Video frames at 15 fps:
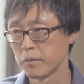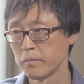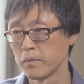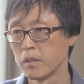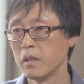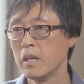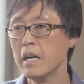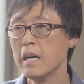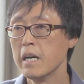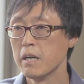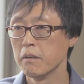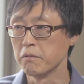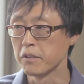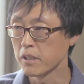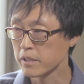of
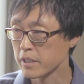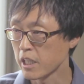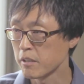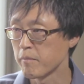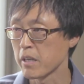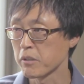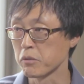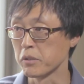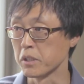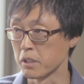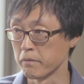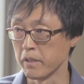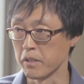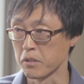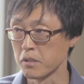real-time micro
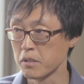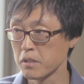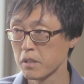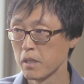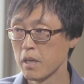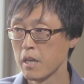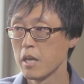interventions,